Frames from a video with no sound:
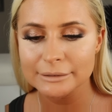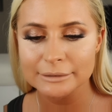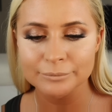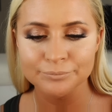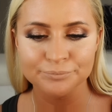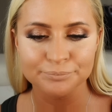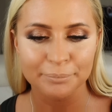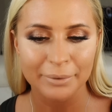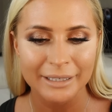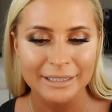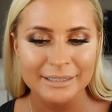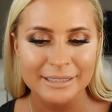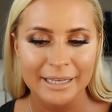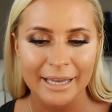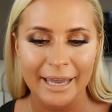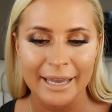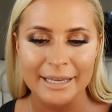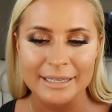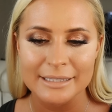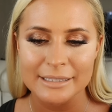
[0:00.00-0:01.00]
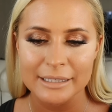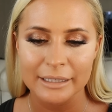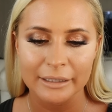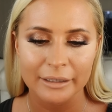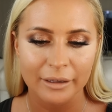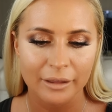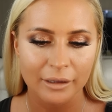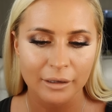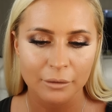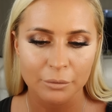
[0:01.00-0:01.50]

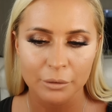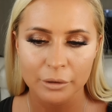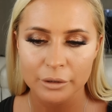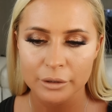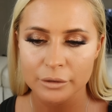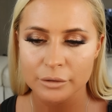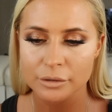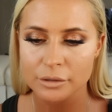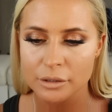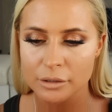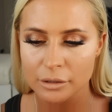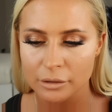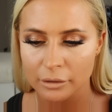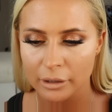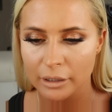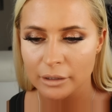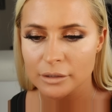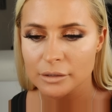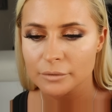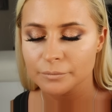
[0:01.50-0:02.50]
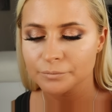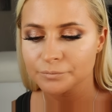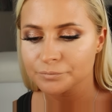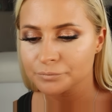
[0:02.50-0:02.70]
I think we'll use to do this.